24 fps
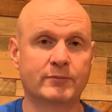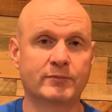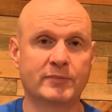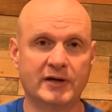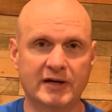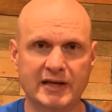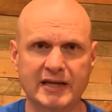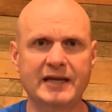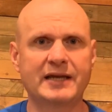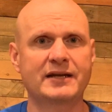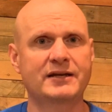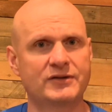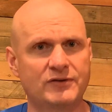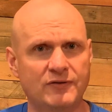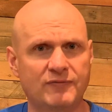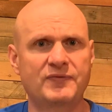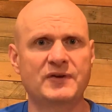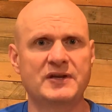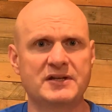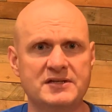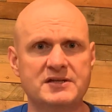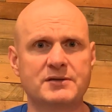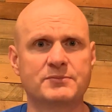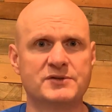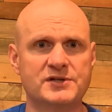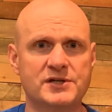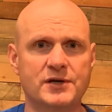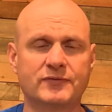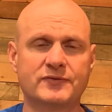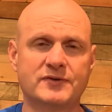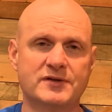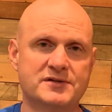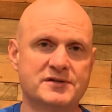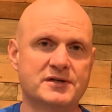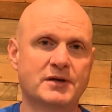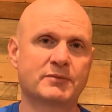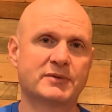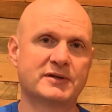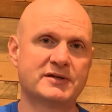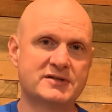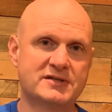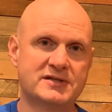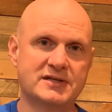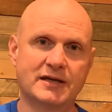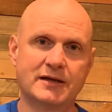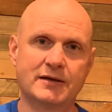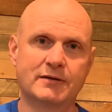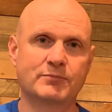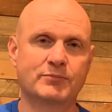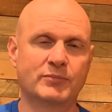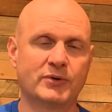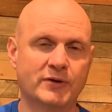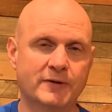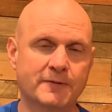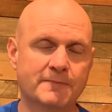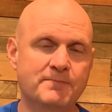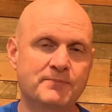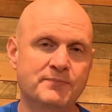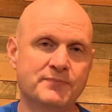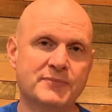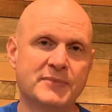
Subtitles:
and again, defends himself to some extent, but